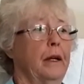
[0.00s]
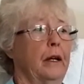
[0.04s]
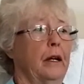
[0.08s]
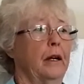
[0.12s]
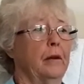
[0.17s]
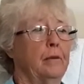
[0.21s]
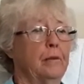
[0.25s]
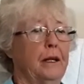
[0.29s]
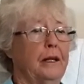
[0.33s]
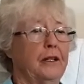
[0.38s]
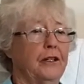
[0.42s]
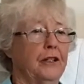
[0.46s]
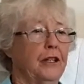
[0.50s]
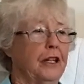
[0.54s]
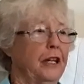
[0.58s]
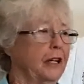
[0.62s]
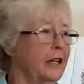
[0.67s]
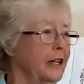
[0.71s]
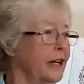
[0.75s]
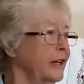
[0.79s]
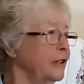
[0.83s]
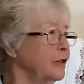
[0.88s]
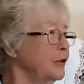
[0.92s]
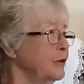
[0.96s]
I meant to get
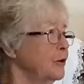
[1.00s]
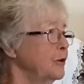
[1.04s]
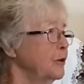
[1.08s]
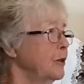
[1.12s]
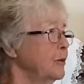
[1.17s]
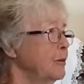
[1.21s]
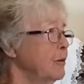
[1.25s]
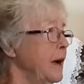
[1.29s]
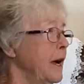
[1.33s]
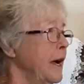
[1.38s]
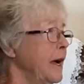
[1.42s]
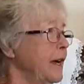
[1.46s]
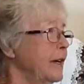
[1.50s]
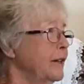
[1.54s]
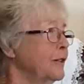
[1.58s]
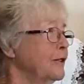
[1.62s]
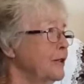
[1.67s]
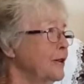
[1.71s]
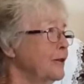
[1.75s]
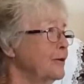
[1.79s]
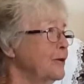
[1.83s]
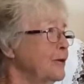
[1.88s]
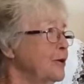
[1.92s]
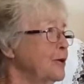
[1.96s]
out all the bags.
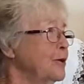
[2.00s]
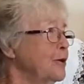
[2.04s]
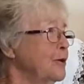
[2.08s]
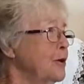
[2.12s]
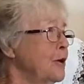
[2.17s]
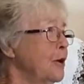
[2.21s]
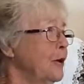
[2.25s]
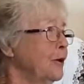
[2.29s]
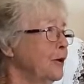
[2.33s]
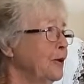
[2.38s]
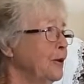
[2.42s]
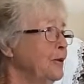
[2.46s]
I've still got